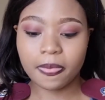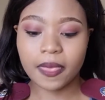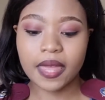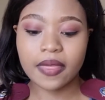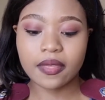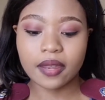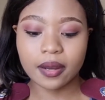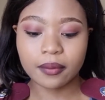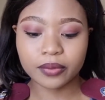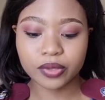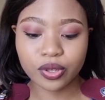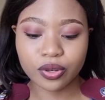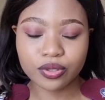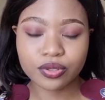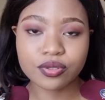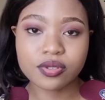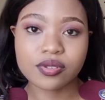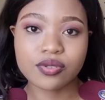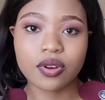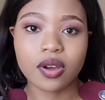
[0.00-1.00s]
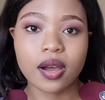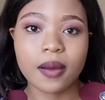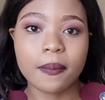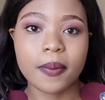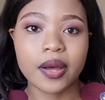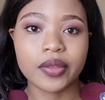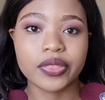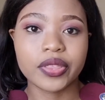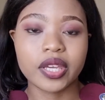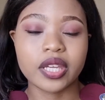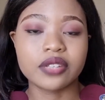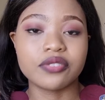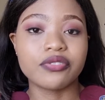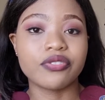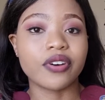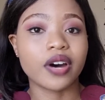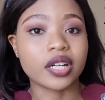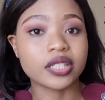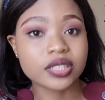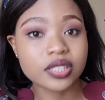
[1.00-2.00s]
And then I'm going to talk about the
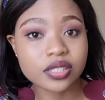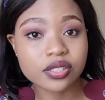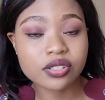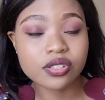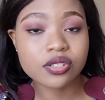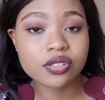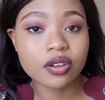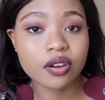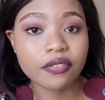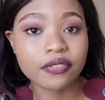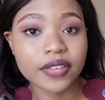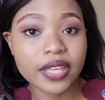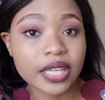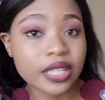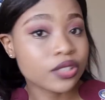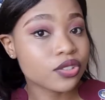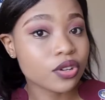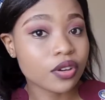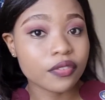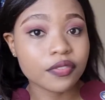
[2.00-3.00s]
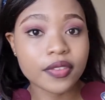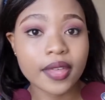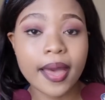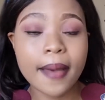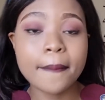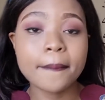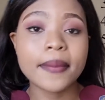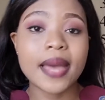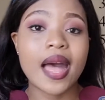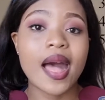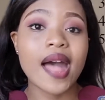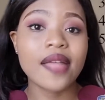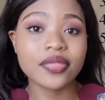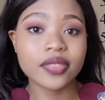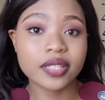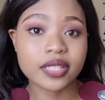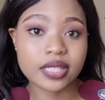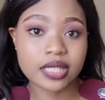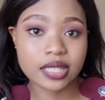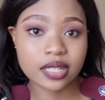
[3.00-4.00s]
advantages of each of them and
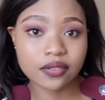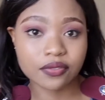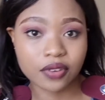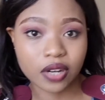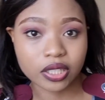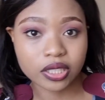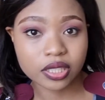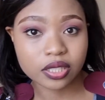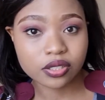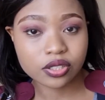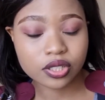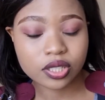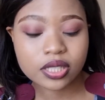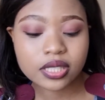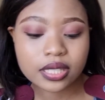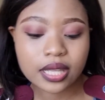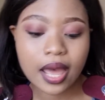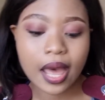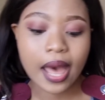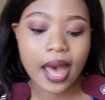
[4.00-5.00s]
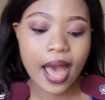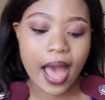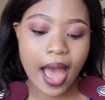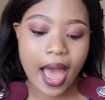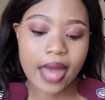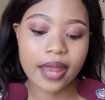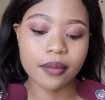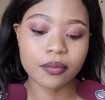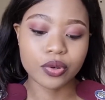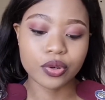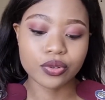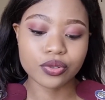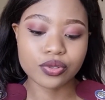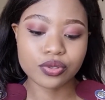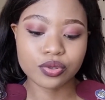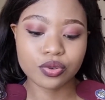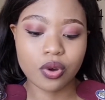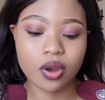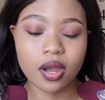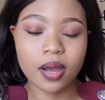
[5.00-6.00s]
the disadvantages. And I'm going
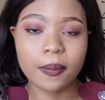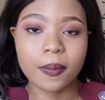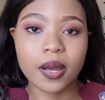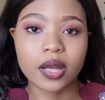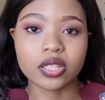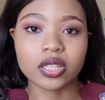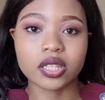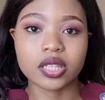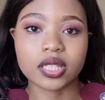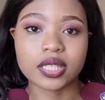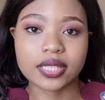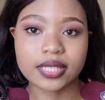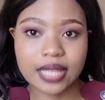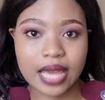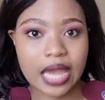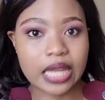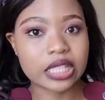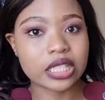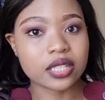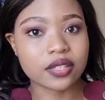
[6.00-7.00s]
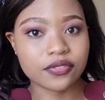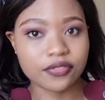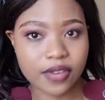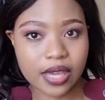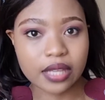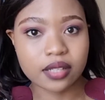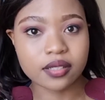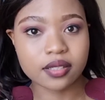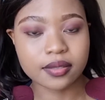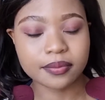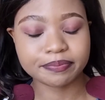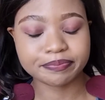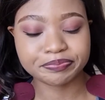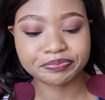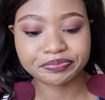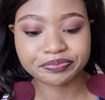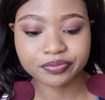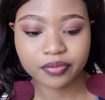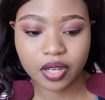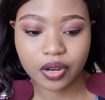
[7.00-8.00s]
to talk about the side effects,
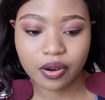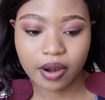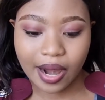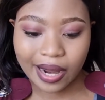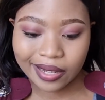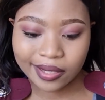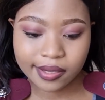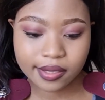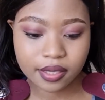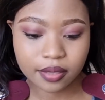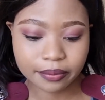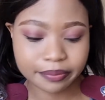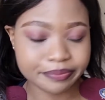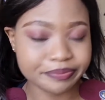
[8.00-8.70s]
right?